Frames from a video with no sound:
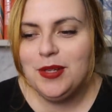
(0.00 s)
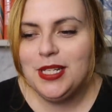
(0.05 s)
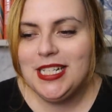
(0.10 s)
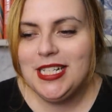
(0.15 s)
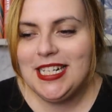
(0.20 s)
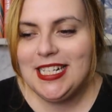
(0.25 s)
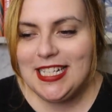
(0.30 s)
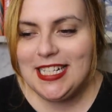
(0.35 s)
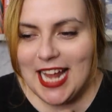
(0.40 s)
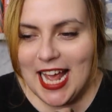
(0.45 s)

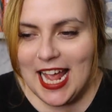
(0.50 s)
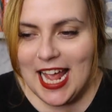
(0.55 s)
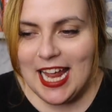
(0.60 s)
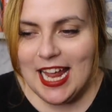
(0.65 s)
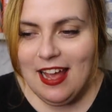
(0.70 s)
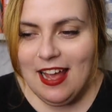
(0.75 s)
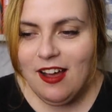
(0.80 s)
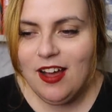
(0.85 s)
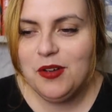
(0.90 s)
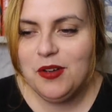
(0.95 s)

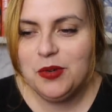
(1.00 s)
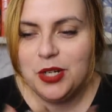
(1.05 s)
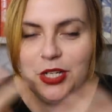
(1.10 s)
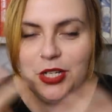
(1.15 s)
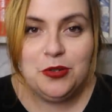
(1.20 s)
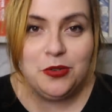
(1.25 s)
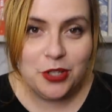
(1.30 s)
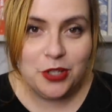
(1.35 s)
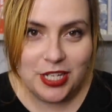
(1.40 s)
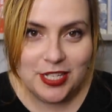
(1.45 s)
Today I
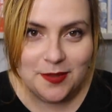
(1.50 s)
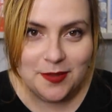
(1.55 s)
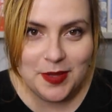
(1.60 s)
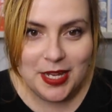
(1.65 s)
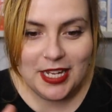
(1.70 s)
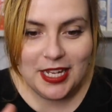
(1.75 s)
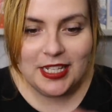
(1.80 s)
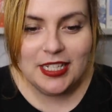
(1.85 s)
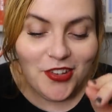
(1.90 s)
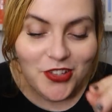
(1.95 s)
wanted to address
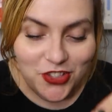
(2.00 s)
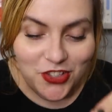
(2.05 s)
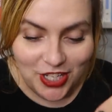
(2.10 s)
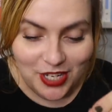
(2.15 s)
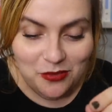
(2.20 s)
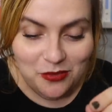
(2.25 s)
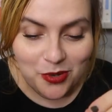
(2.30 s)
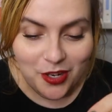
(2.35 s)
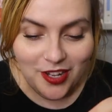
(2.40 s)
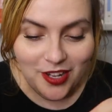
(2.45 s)
something, the
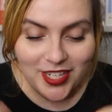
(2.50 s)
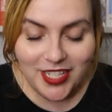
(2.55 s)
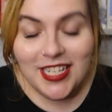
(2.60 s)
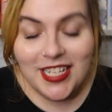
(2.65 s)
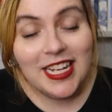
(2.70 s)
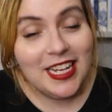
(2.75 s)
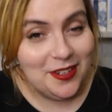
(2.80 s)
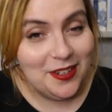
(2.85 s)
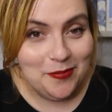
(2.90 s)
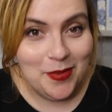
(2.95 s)
G word
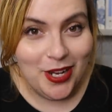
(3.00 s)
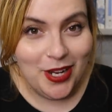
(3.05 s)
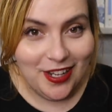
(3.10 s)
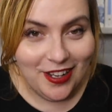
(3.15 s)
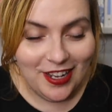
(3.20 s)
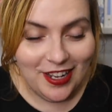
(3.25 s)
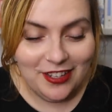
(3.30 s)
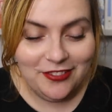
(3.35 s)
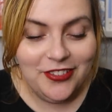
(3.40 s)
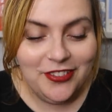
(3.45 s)
in my
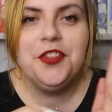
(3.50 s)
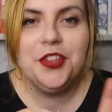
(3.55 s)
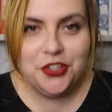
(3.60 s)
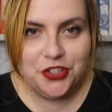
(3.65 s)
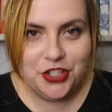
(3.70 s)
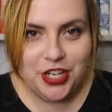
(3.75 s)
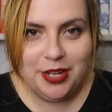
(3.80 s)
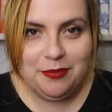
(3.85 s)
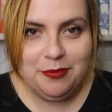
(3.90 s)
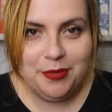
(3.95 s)
life, the
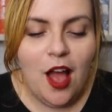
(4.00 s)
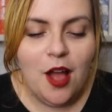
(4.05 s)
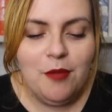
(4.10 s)
gym.